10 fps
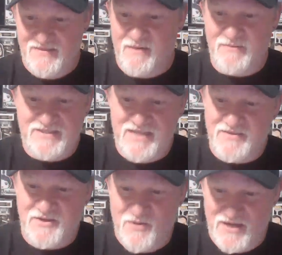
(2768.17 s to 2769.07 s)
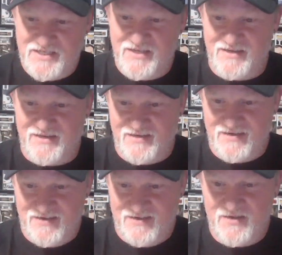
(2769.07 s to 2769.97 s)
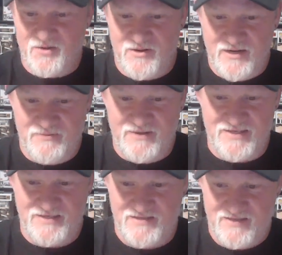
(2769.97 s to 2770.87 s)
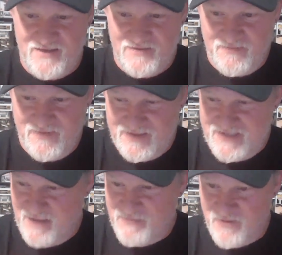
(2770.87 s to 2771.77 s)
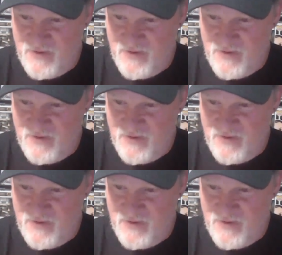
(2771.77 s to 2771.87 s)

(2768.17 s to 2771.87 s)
That was the other question. Gory was the top